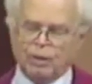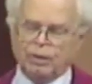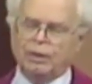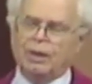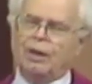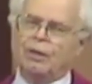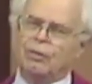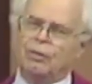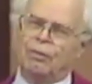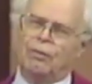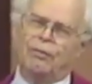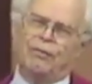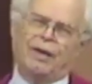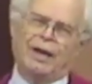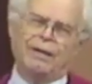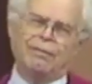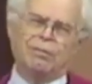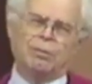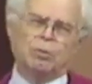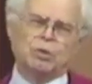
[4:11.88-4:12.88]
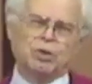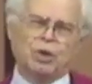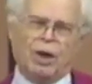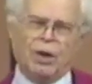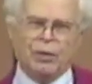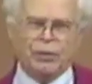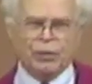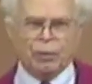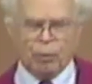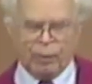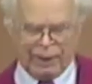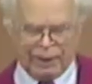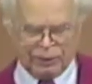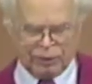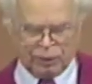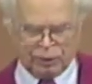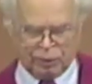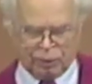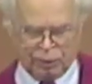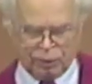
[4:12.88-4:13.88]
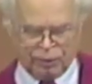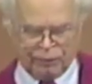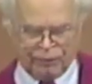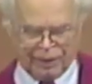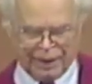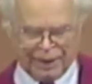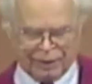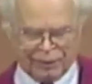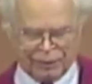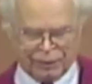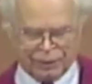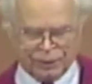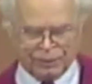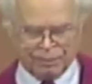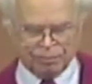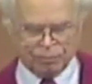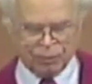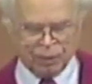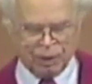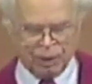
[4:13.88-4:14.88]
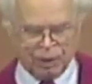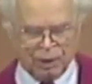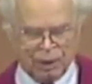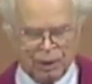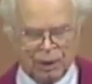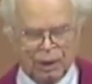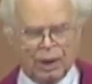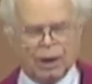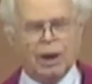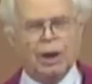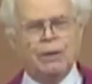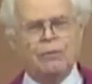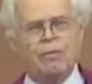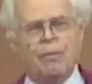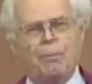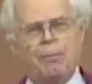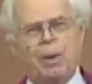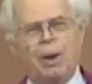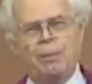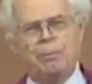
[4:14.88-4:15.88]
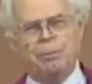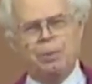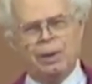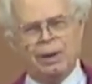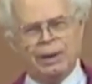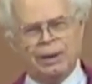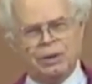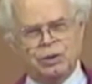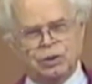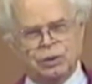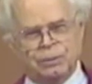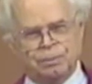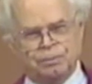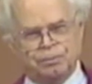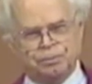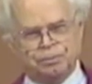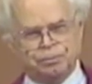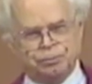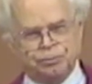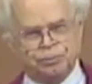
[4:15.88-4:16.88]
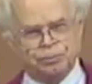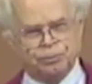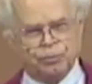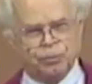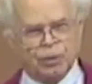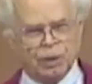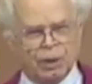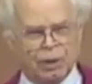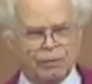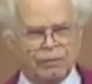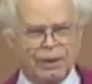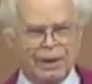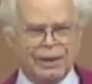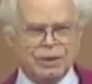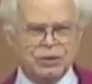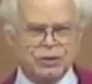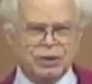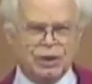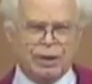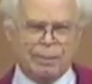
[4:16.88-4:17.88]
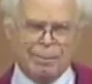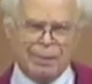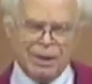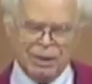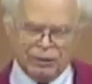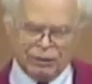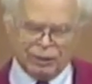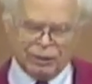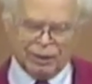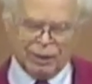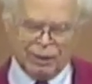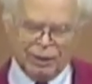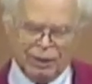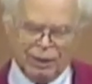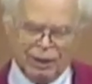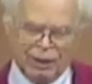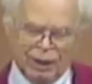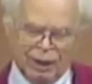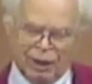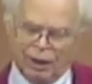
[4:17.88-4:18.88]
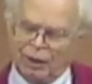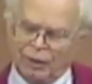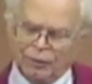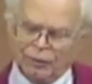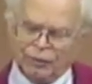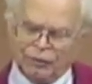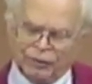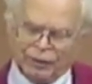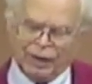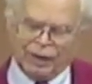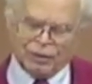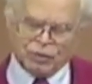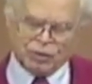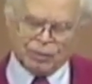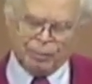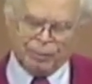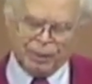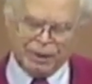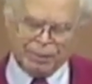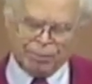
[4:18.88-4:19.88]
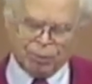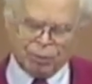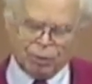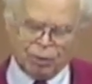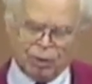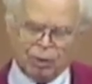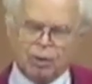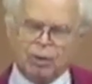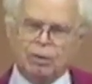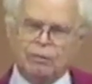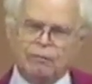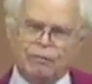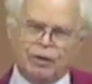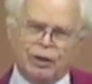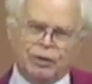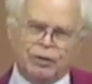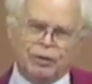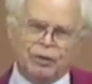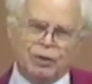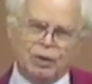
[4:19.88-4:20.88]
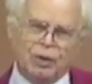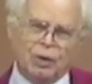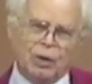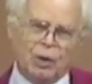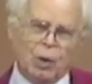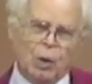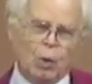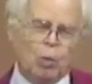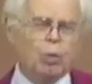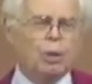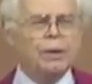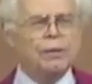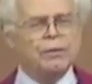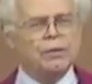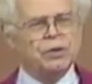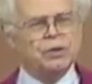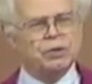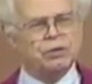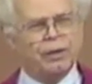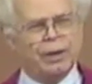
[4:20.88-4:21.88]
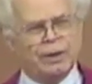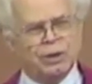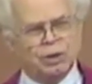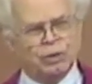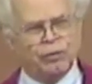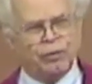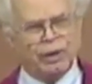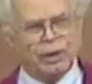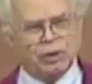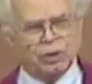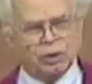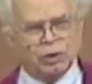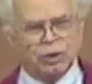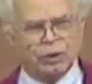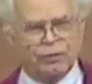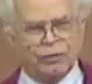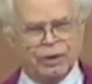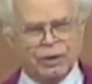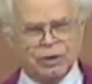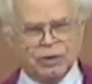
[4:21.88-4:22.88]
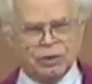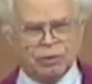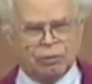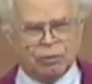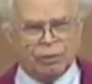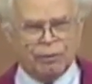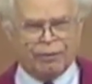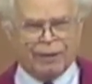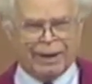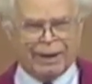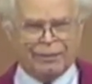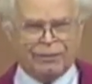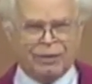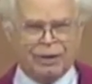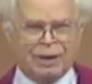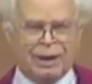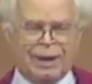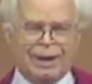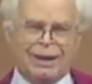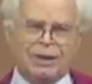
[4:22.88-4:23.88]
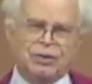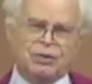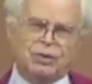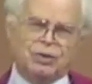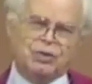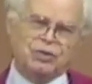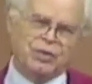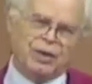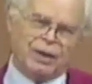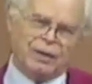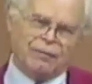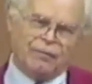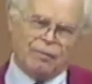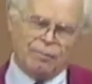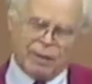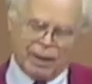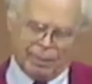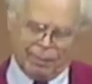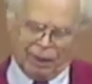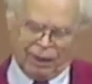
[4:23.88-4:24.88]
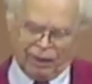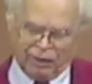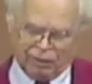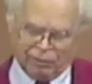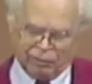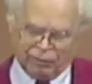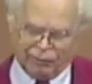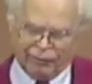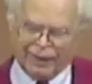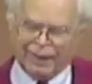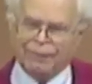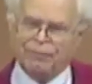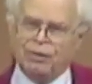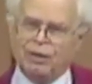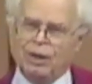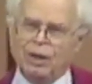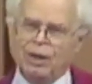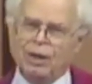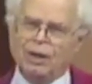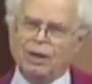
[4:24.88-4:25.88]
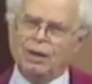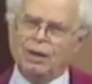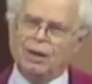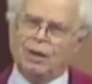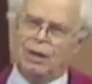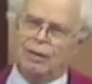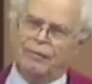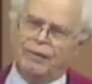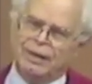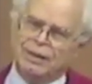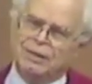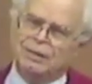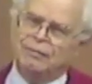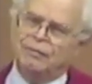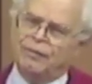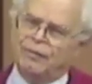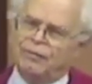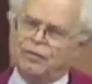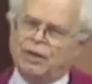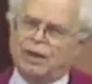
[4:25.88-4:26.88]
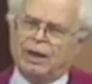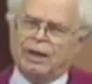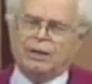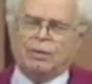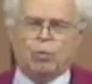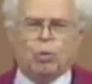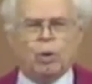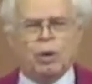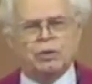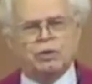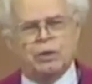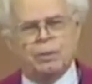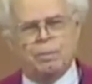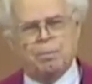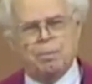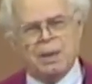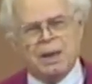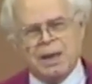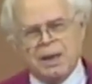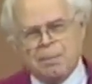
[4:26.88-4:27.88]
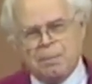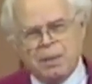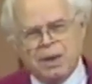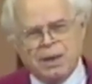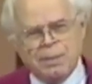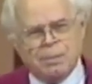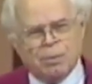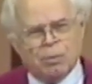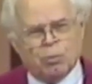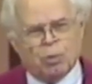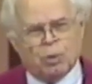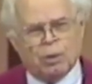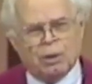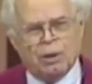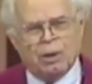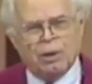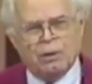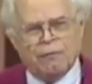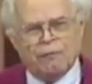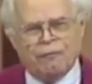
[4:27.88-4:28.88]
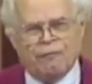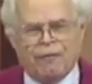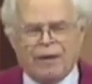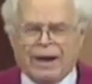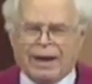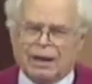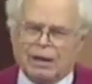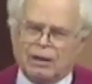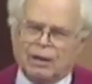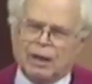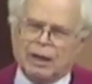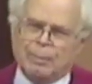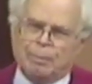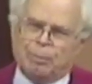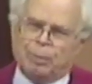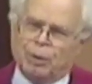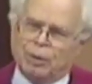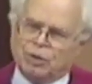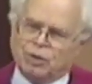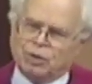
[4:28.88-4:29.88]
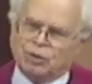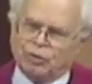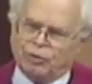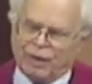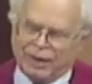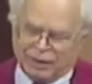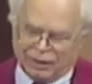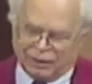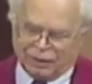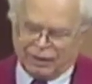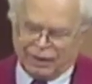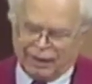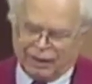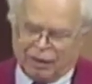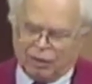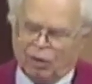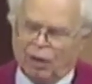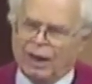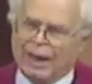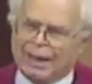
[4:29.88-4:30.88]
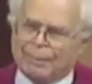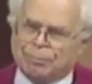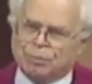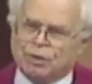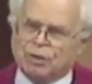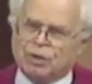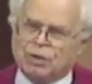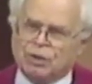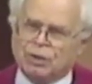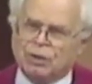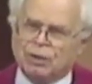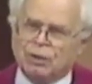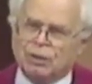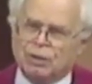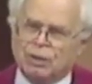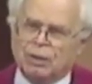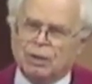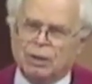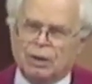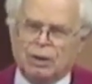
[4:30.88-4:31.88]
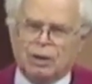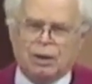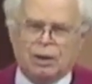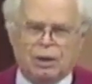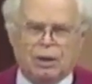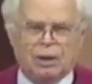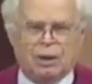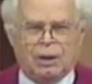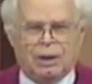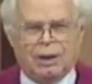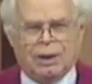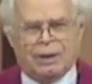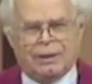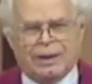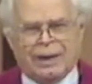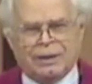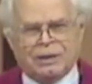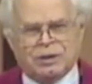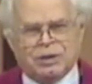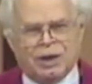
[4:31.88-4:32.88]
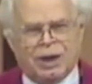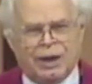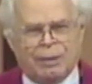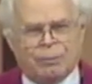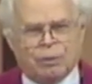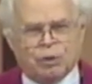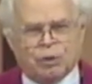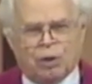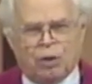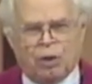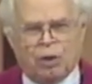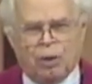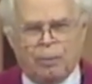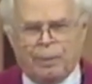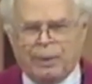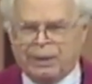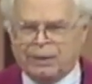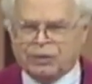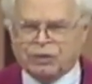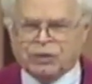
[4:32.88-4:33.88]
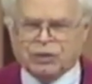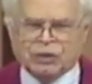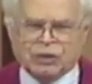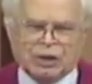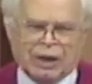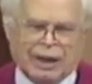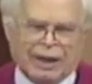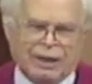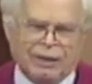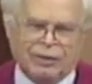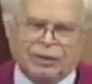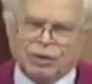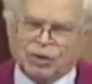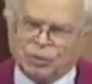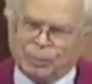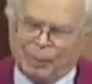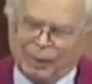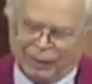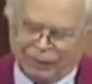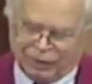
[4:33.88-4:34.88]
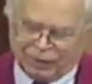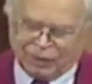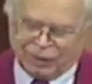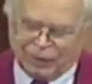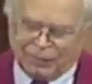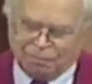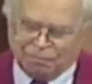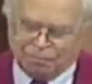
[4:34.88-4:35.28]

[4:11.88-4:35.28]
Now the revival was underway in the north of Ireland. Out of a population of less than 1 million, 100,000 people were converted. One of the strange features of this revival, as distinct from the American revival of 1858, was many people were violently prostrated. They collapsed. At that time, it was called being slain in the spirit.